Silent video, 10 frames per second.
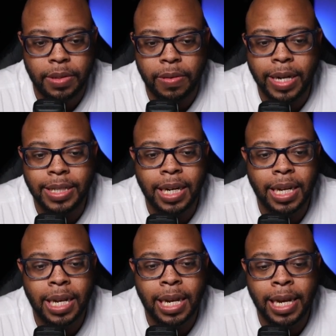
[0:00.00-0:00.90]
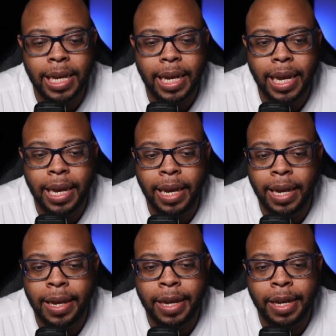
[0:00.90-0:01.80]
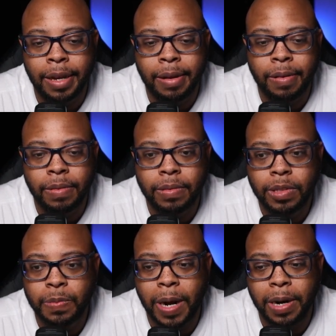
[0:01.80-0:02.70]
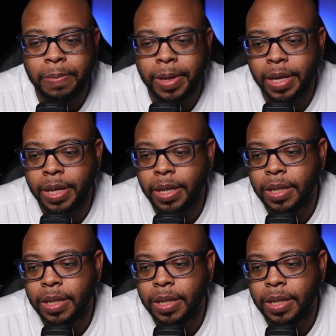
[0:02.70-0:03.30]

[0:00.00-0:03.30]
Ratchet & Clank and Spider-Man.